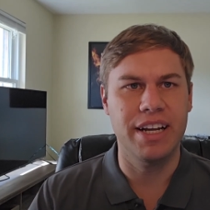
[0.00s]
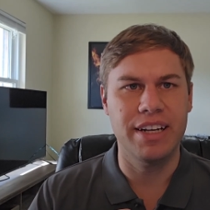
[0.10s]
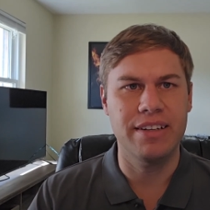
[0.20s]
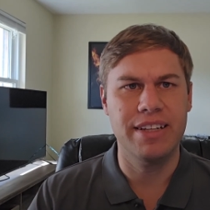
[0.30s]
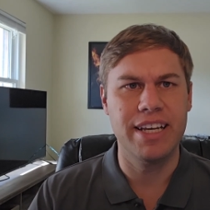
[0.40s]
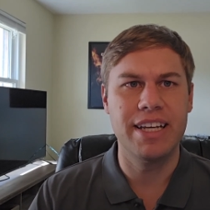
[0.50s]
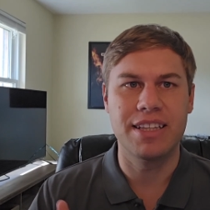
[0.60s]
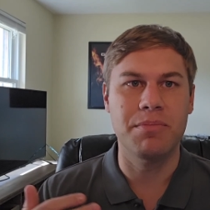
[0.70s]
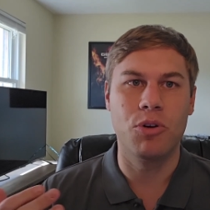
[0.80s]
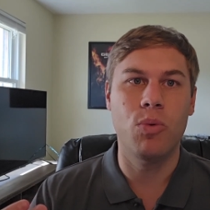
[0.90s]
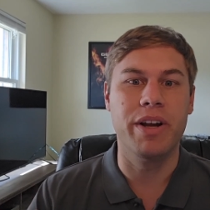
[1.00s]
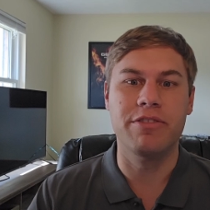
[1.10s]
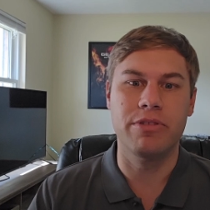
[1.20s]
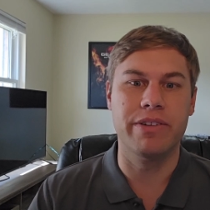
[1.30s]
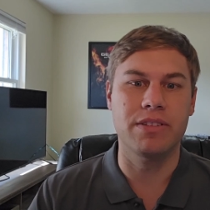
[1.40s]
and they get them quite
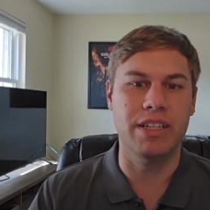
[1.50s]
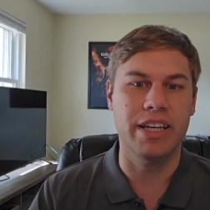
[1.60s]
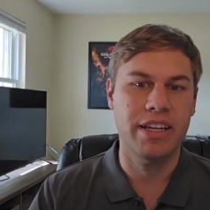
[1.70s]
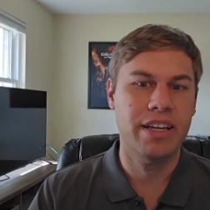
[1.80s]
frequently.